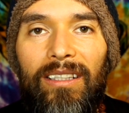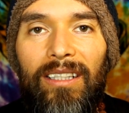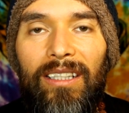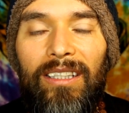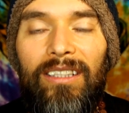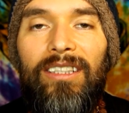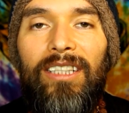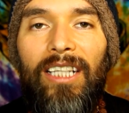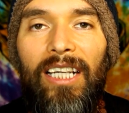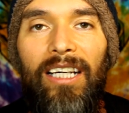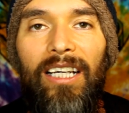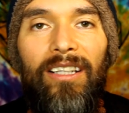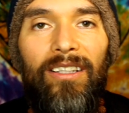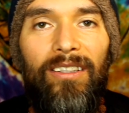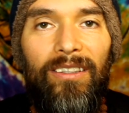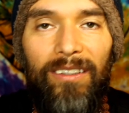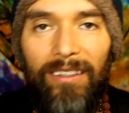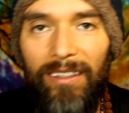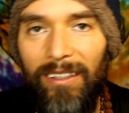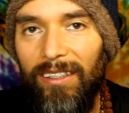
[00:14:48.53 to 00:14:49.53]

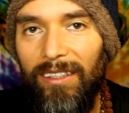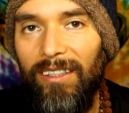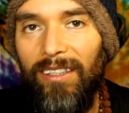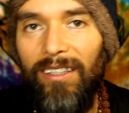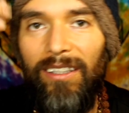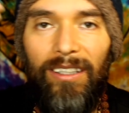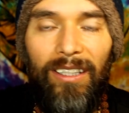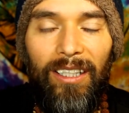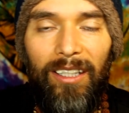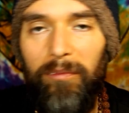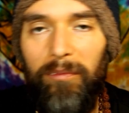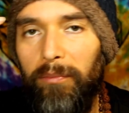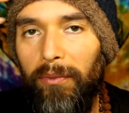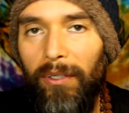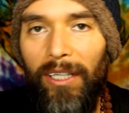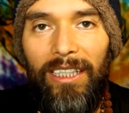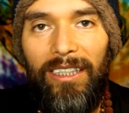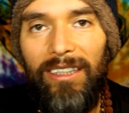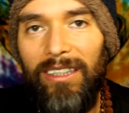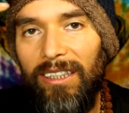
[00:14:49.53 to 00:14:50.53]
until it
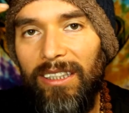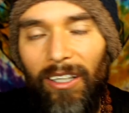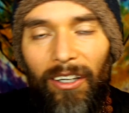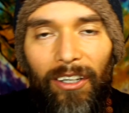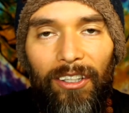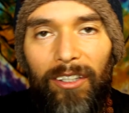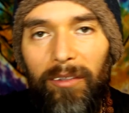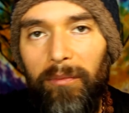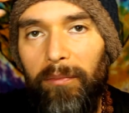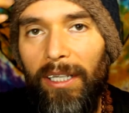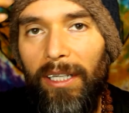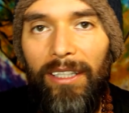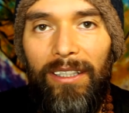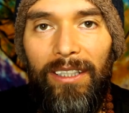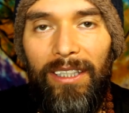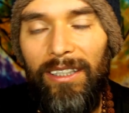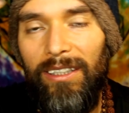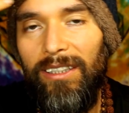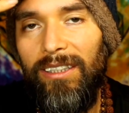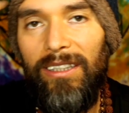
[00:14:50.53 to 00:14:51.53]
breaks all your
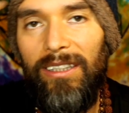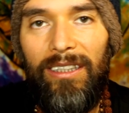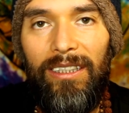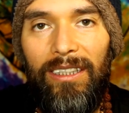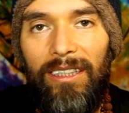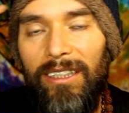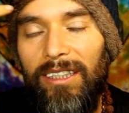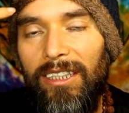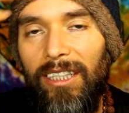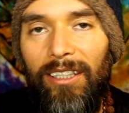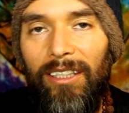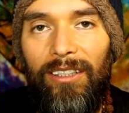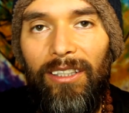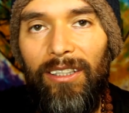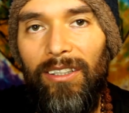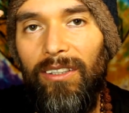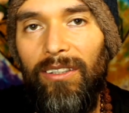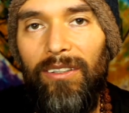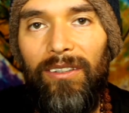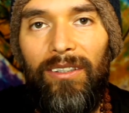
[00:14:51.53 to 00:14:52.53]
barriers, until
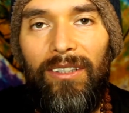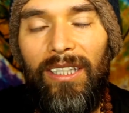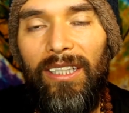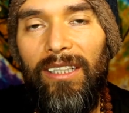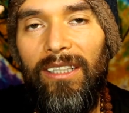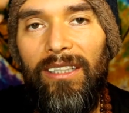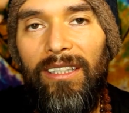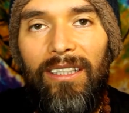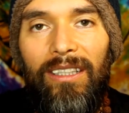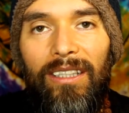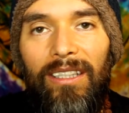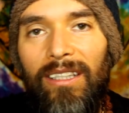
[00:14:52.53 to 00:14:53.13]
you can